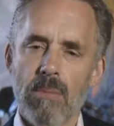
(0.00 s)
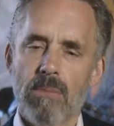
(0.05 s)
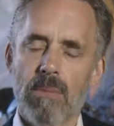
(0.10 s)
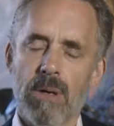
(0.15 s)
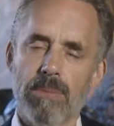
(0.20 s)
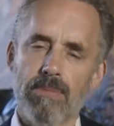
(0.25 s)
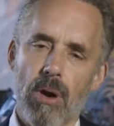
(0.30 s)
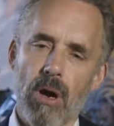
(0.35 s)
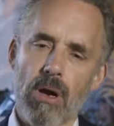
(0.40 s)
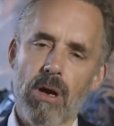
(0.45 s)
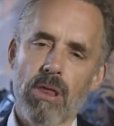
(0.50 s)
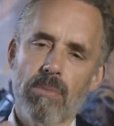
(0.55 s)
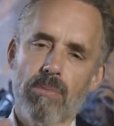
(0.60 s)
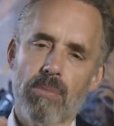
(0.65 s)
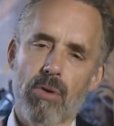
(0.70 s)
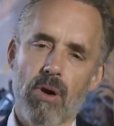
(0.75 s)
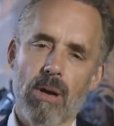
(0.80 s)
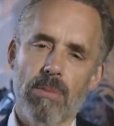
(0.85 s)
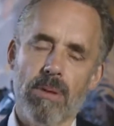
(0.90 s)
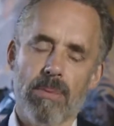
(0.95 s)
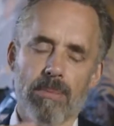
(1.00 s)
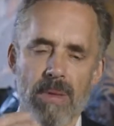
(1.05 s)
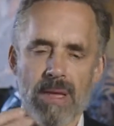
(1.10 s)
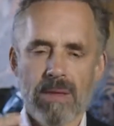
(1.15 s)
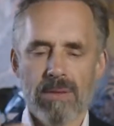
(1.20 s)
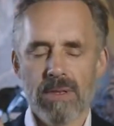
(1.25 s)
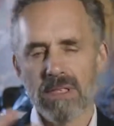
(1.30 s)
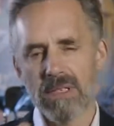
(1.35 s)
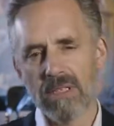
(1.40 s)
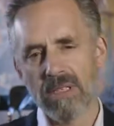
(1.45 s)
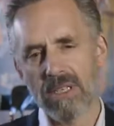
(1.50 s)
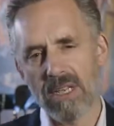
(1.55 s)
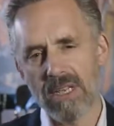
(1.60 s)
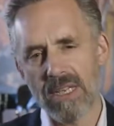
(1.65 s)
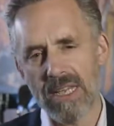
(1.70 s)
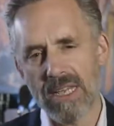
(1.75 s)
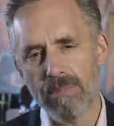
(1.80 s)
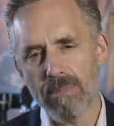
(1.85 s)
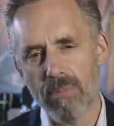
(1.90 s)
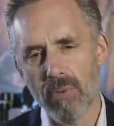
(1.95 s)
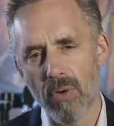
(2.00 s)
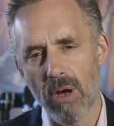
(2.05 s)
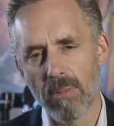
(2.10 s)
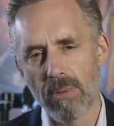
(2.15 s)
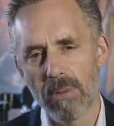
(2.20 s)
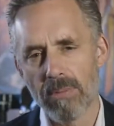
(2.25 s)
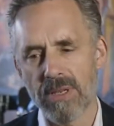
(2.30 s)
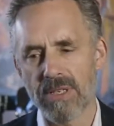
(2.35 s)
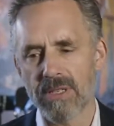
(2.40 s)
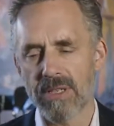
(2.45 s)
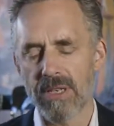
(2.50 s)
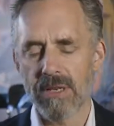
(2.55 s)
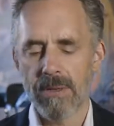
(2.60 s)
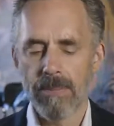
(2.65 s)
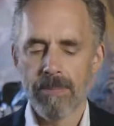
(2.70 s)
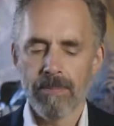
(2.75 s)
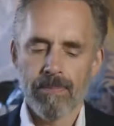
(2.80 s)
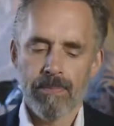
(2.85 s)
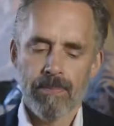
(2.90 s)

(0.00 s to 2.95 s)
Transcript: But part of the problem, this is a deep problem, is that